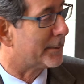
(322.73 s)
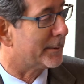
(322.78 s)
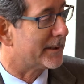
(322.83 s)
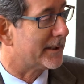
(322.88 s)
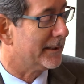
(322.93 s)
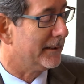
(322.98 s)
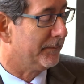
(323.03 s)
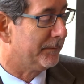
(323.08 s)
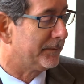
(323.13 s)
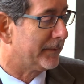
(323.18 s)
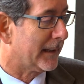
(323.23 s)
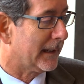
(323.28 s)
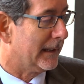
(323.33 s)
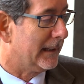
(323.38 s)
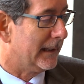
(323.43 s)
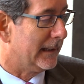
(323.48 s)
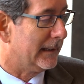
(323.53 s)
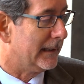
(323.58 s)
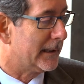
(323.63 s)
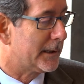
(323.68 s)
was
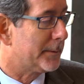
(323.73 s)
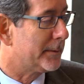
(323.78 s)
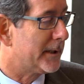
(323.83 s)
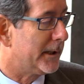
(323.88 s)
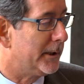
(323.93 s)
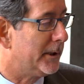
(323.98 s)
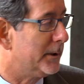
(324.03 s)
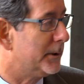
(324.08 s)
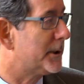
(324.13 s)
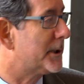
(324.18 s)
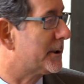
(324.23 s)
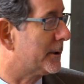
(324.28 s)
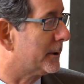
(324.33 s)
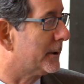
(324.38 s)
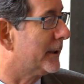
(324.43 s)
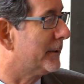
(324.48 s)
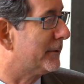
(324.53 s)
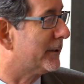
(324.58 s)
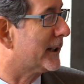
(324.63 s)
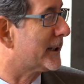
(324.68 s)
a huge
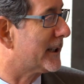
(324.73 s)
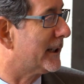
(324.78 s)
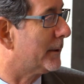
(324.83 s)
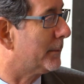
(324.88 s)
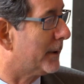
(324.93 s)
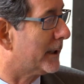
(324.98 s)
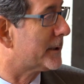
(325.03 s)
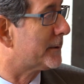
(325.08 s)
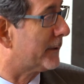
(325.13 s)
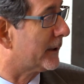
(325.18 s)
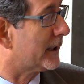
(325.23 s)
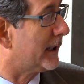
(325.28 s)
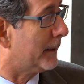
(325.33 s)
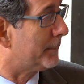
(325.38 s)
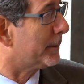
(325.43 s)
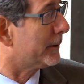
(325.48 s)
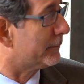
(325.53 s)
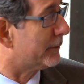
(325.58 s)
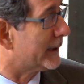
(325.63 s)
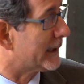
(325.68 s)
story for us, and it was for a
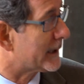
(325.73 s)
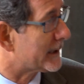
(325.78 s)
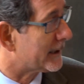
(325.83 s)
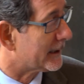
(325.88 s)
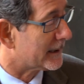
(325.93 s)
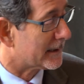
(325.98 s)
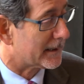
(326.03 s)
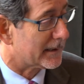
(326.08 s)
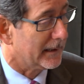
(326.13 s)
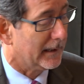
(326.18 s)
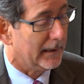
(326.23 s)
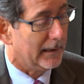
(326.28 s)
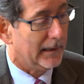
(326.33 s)
couple of reasons.